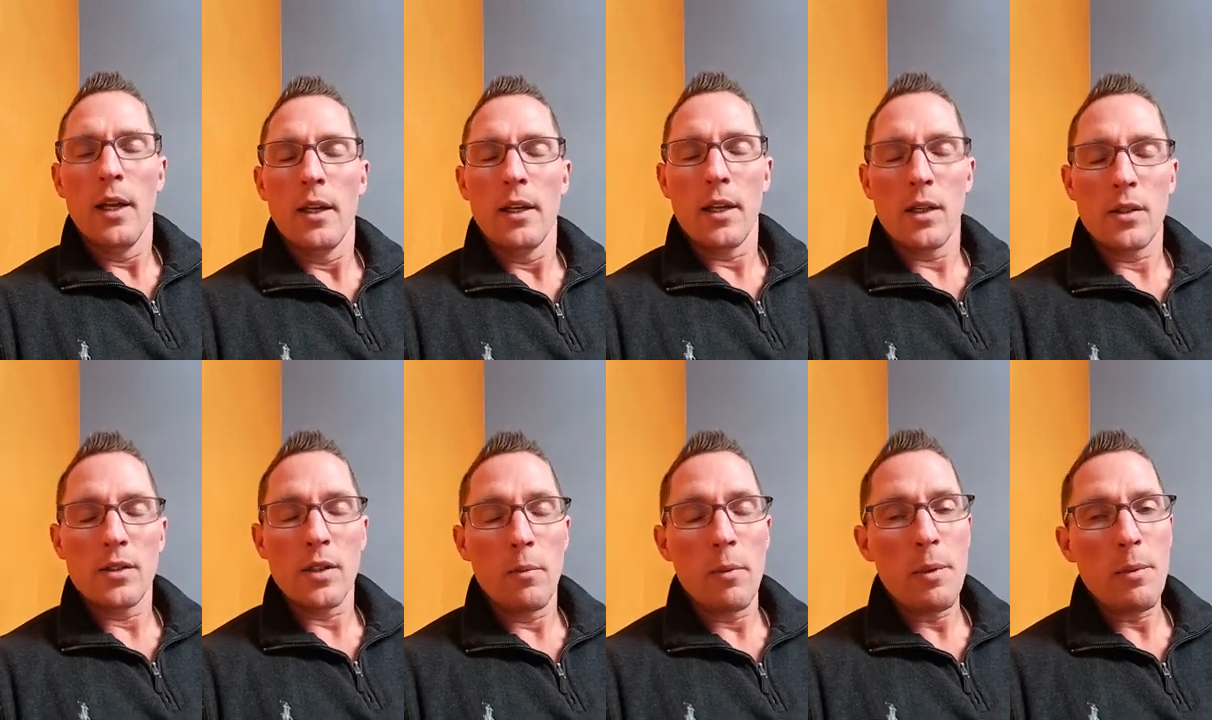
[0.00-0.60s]
Now,
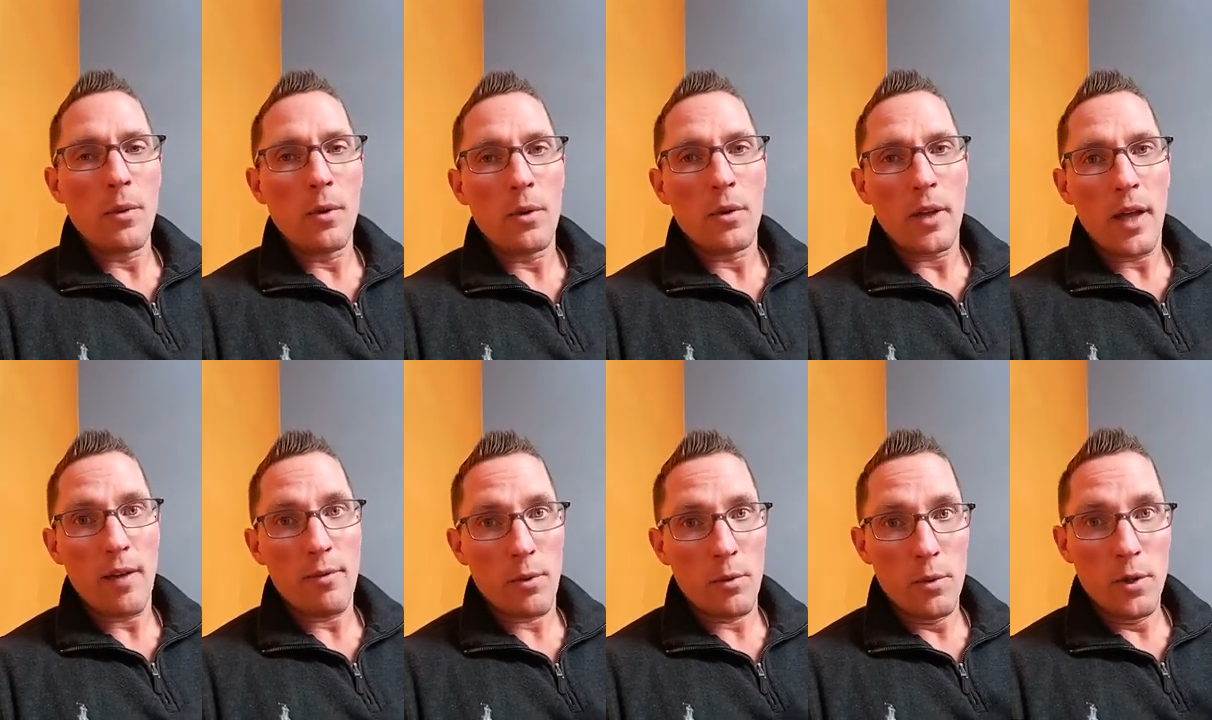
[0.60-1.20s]
some people
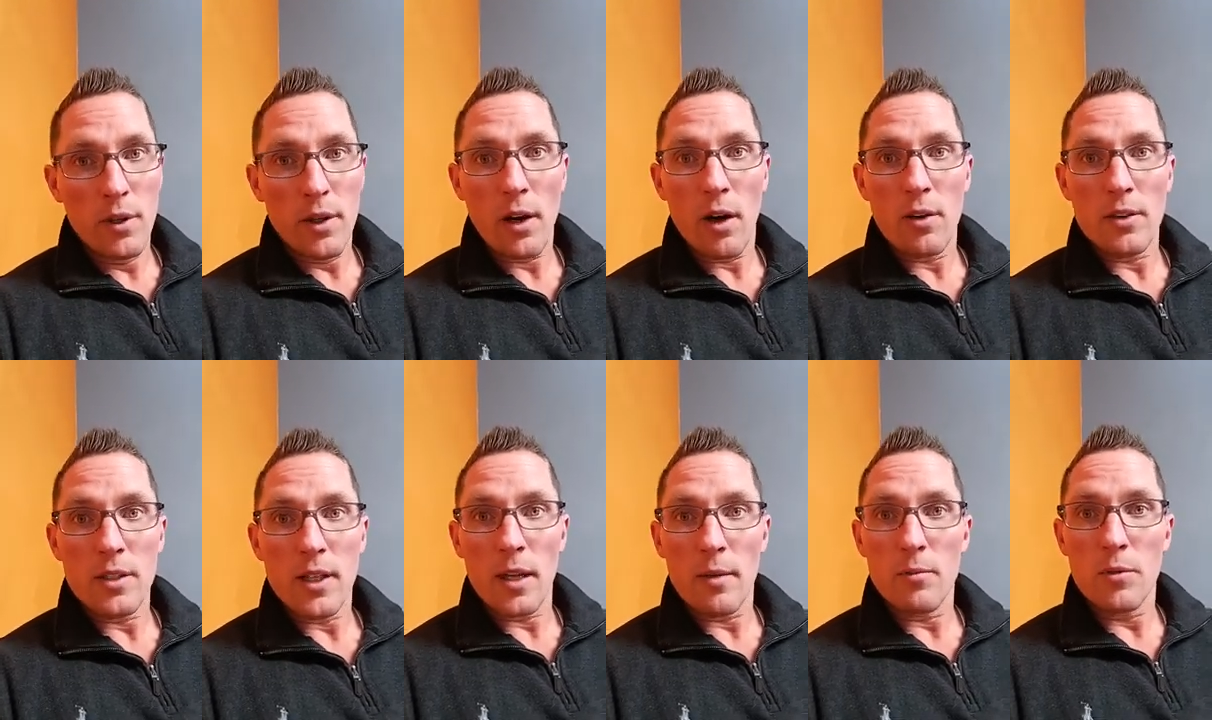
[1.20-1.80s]
have a really hard
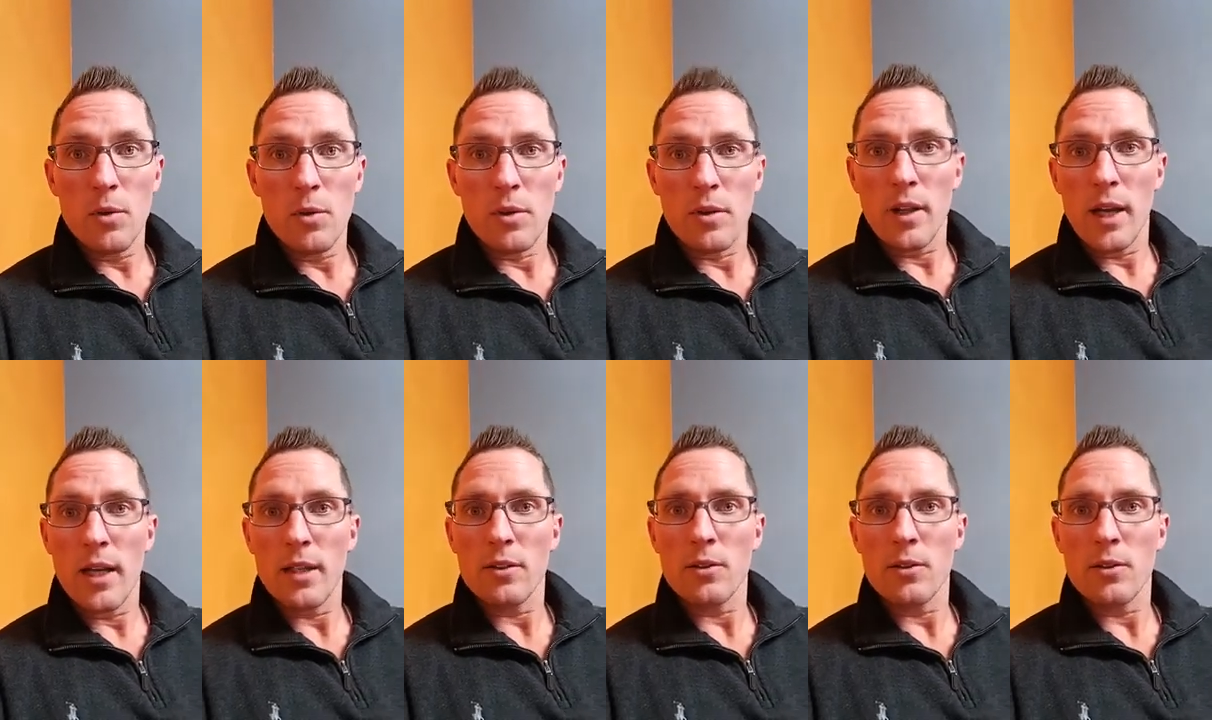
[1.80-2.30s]
time doing that.